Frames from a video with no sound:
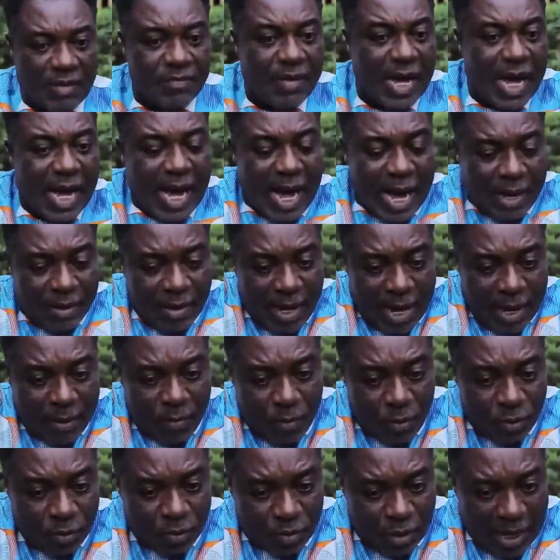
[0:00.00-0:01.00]
Whatever
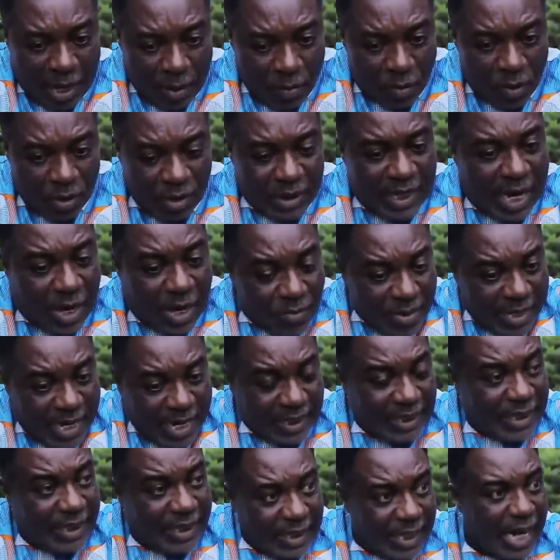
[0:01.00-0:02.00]
I want,
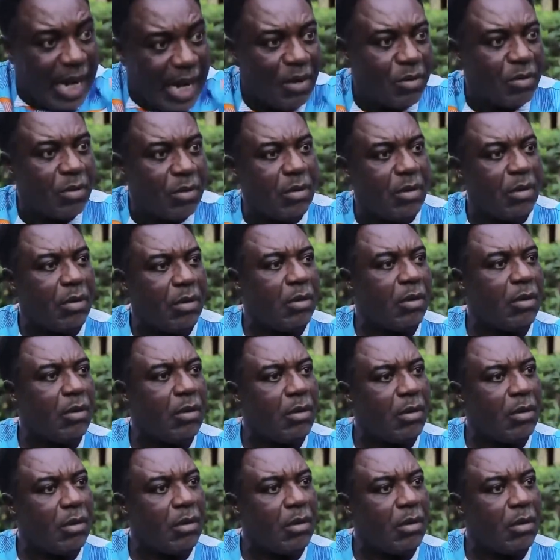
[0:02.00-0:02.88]
I will get it now.